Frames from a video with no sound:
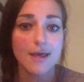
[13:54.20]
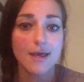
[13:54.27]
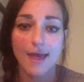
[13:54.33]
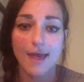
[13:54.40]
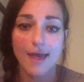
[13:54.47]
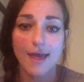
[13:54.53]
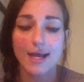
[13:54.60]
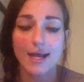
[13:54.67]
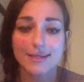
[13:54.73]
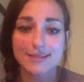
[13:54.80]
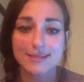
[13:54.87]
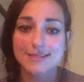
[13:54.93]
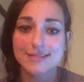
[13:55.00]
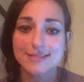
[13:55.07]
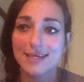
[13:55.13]
and I
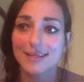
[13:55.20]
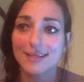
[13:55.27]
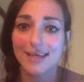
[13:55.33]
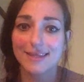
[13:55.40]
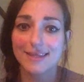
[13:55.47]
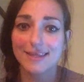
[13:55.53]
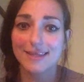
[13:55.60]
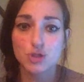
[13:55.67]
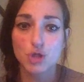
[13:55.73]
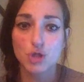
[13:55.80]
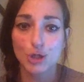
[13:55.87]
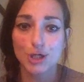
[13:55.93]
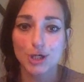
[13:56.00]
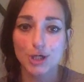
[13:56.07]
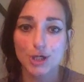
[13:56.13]
could see like the
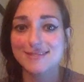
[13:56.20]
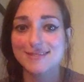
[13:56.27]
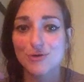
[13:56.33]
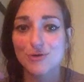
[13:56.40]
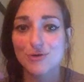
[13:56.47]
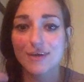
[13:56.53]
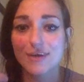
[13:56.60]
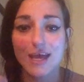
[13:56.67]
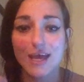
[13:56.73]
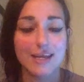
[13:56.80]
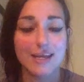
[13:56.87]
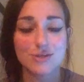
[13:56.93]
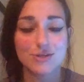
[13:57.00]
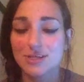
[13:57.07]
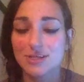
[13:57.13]
darkness moving
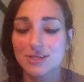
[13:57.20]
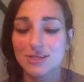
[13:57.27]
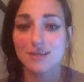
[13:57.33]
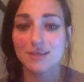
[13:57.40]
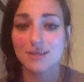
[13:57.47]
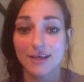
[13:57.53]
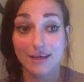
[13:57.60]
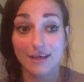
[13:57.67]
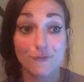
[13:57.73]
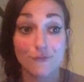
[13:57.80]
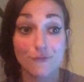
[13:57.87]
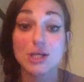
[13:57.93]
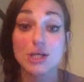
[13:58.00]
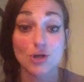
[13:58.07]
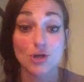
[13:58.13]
in, and she like it
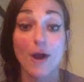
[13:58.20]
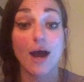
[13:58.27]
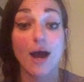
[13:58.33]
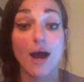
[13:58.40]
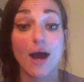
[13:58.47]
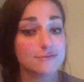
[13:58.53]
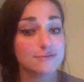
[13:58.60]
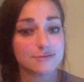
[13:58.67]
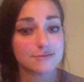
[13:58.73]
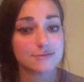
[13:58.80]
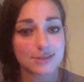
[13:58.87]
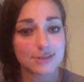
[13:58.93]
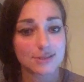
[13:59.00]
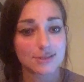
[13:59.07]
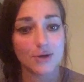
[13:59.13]
freaked her out.
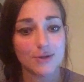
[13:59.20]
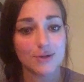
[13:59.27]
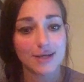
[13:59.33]
So